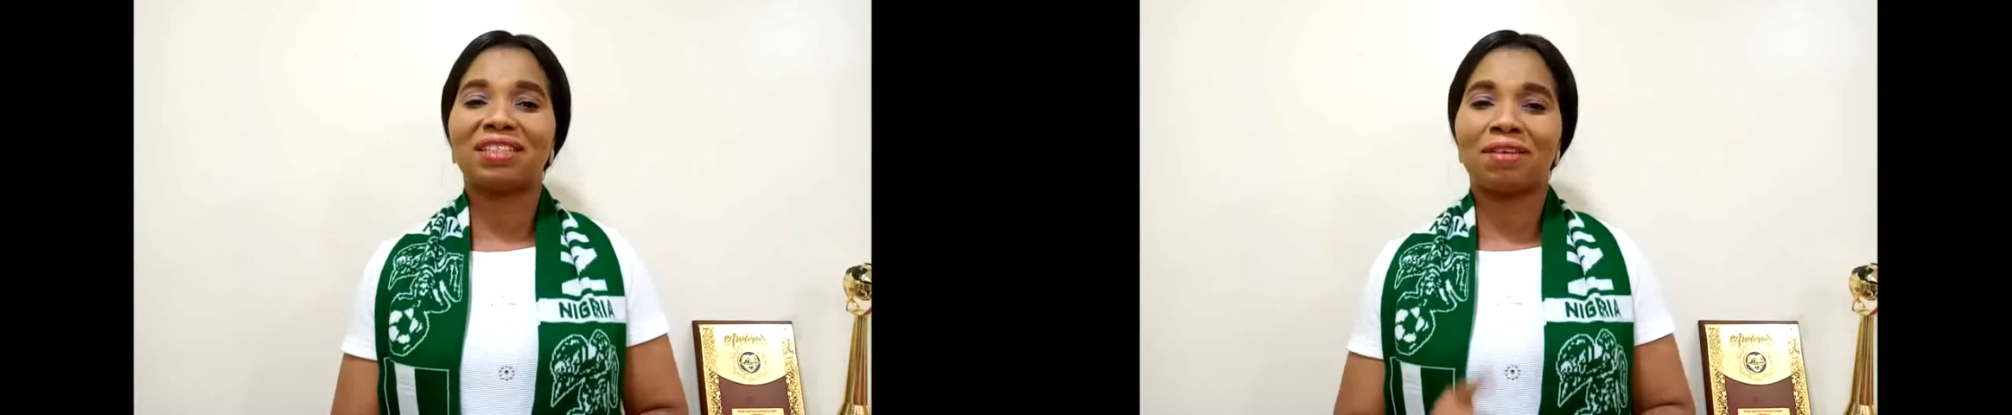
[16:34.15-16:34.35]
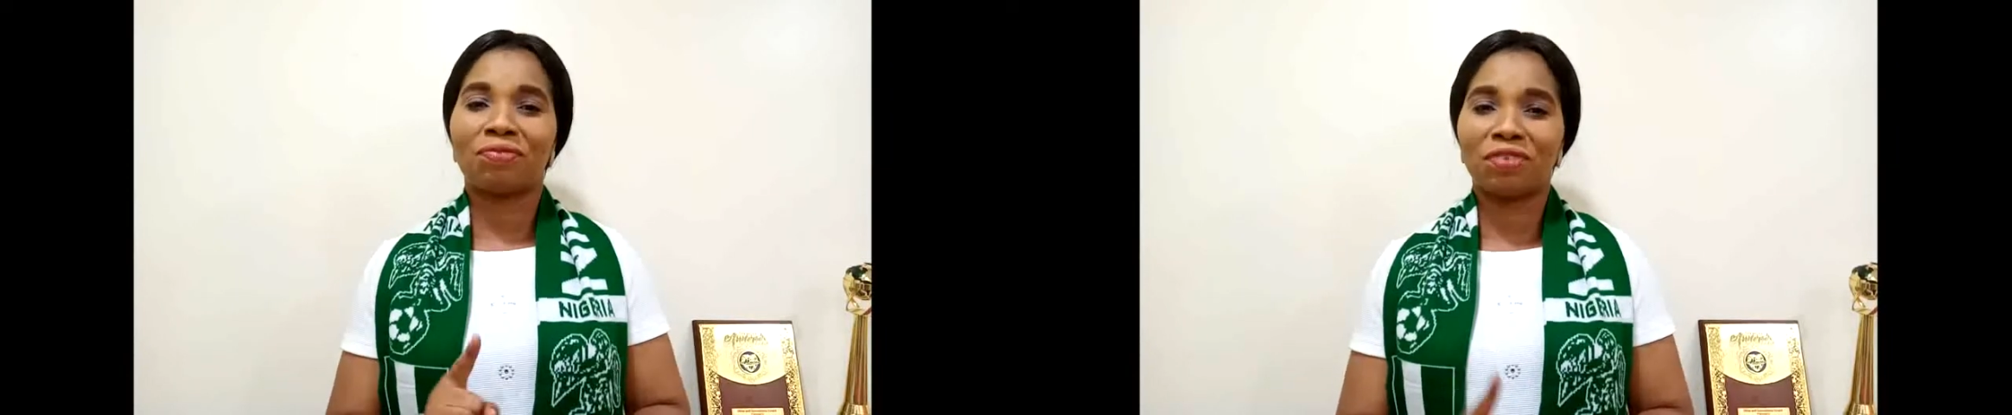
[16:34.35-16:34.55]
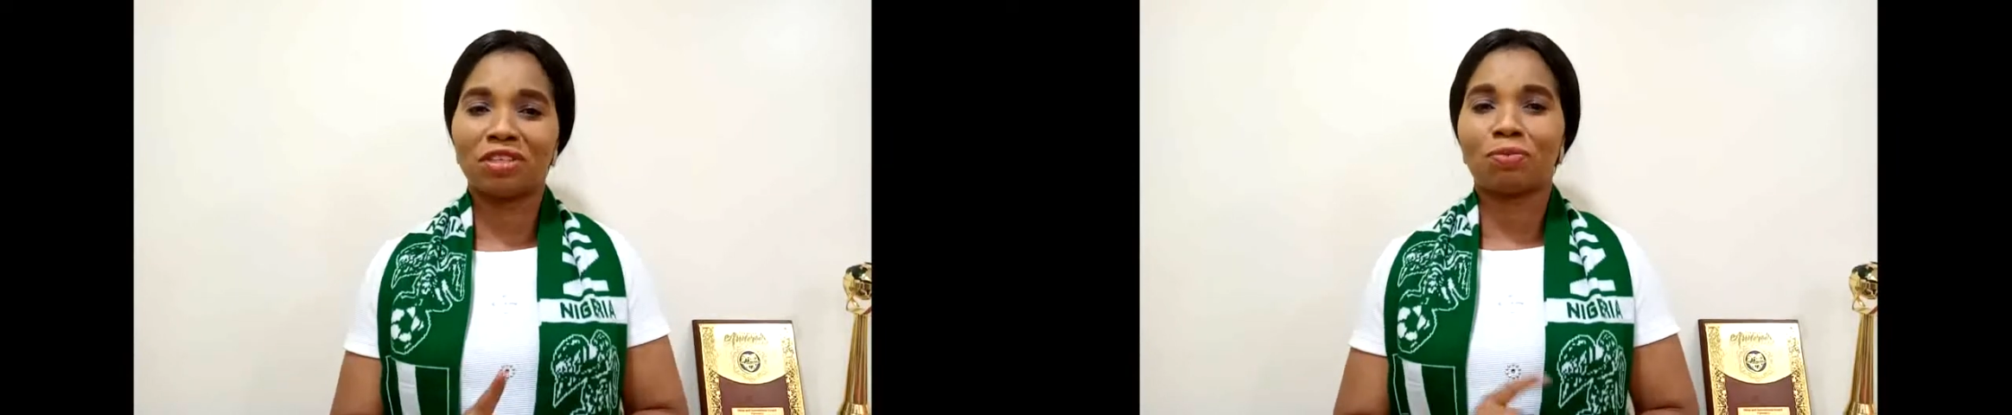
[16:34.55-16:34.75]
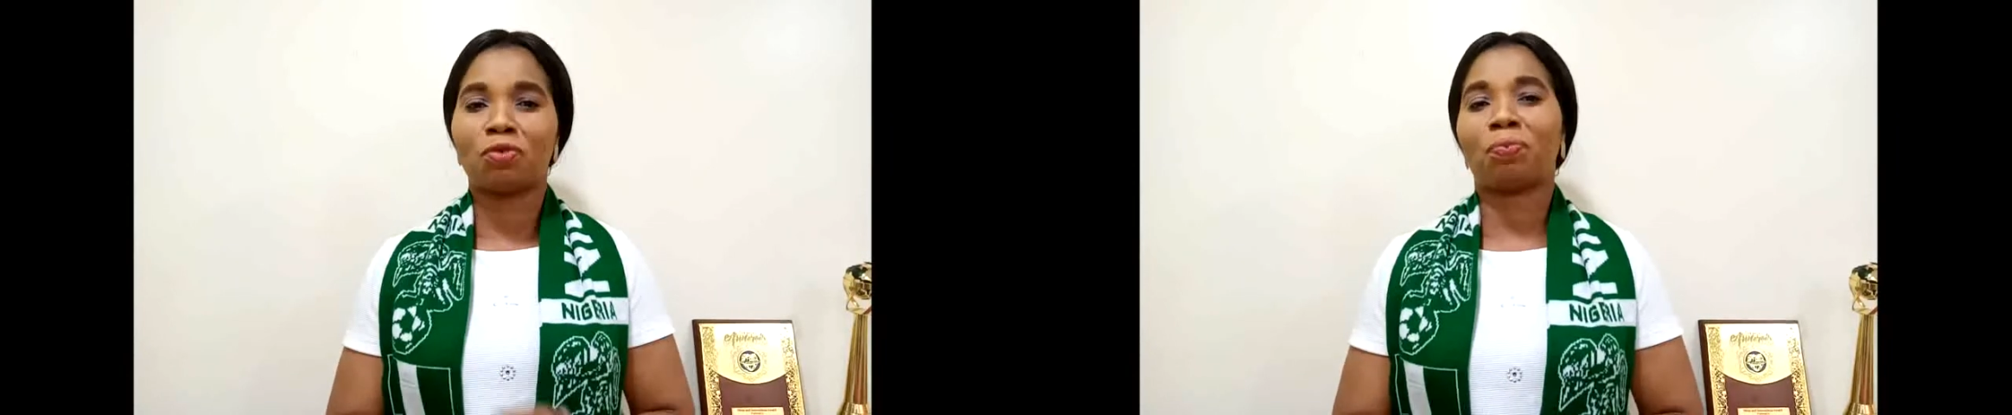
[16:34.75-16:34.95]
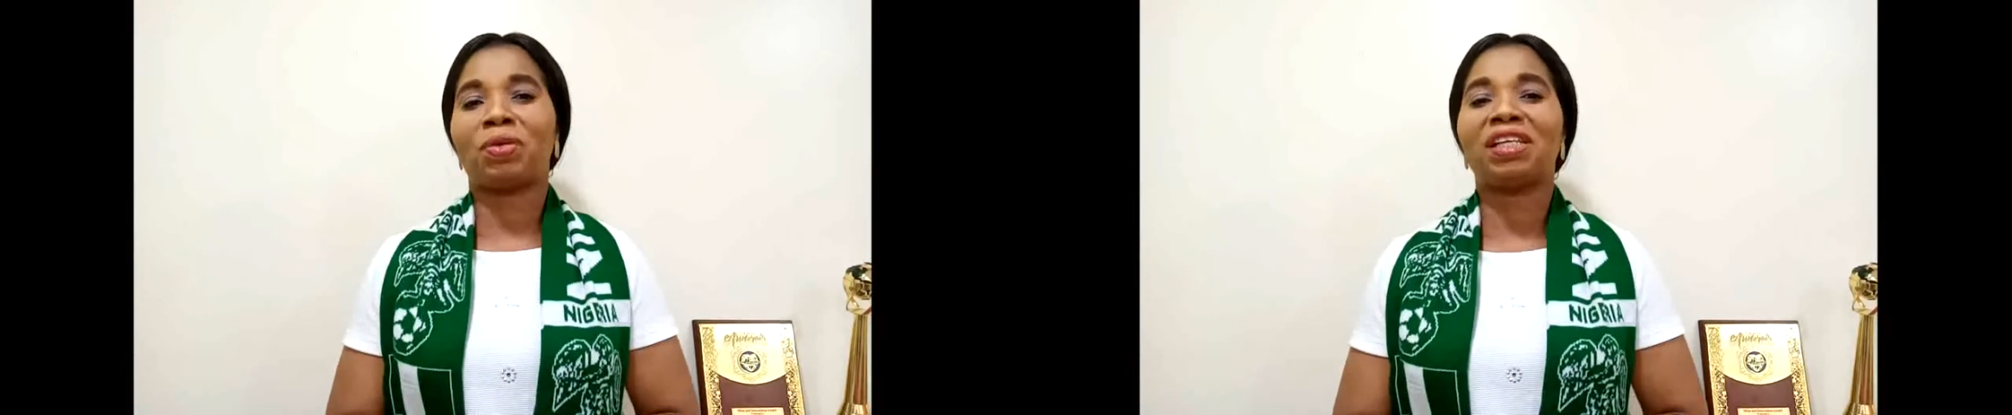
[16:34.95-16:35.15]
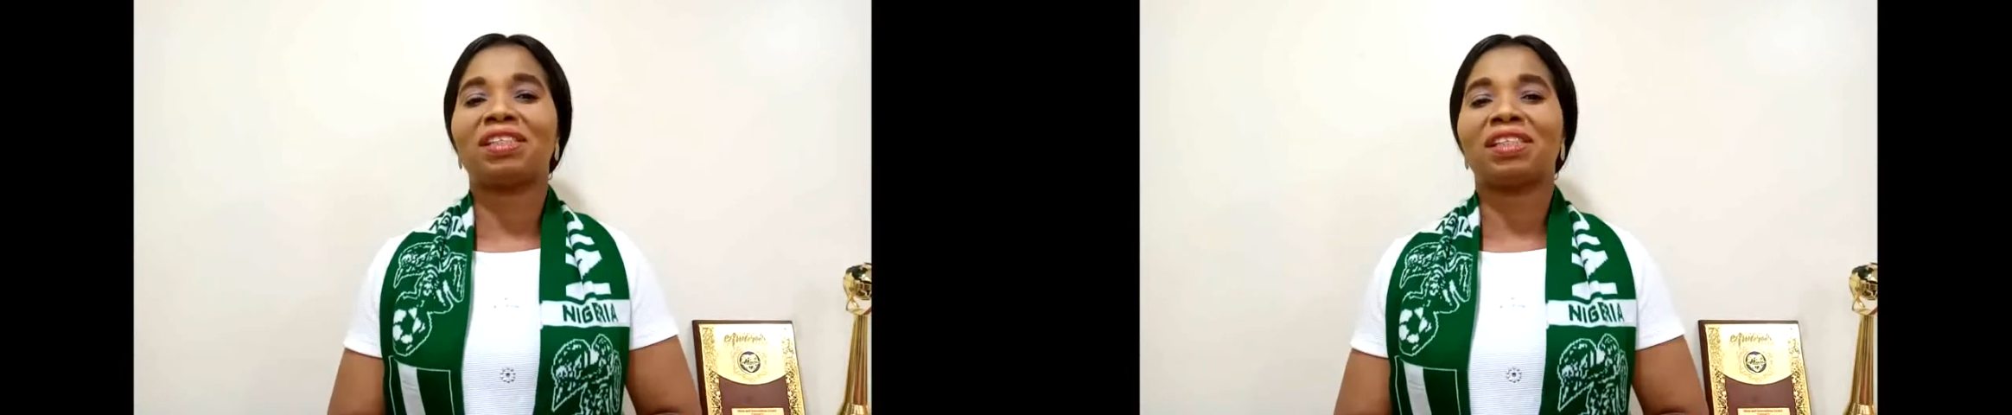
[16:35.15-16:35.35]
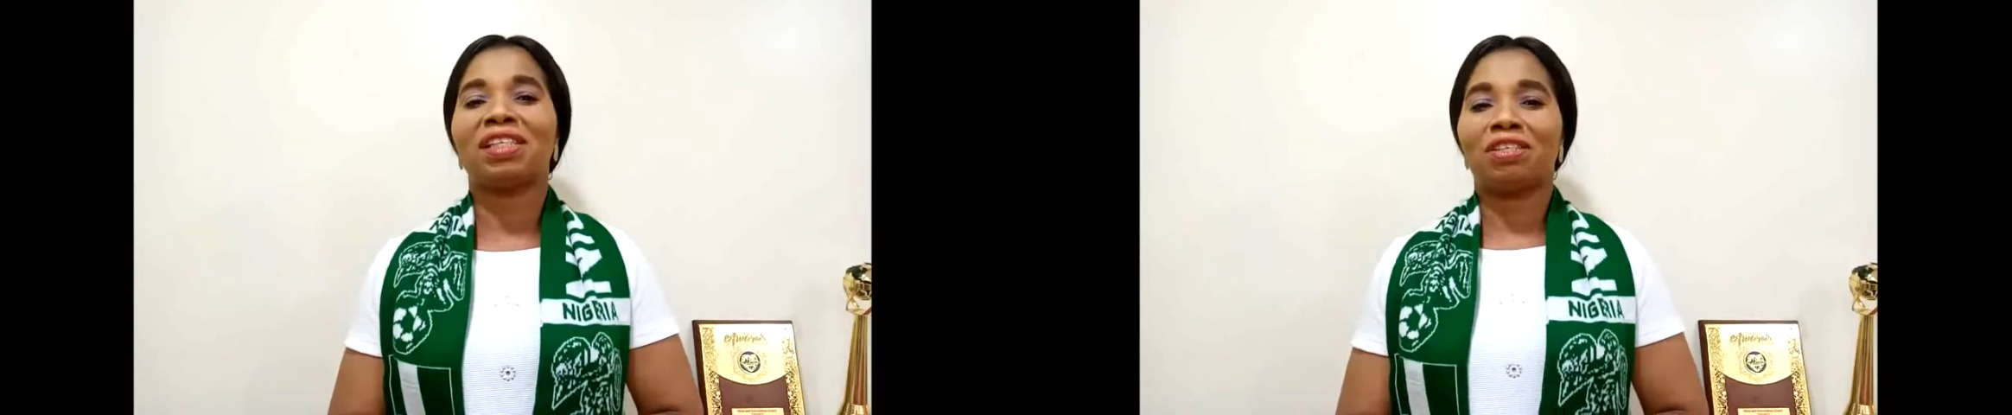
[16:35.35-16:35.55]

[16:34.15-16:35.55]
our Facebook page,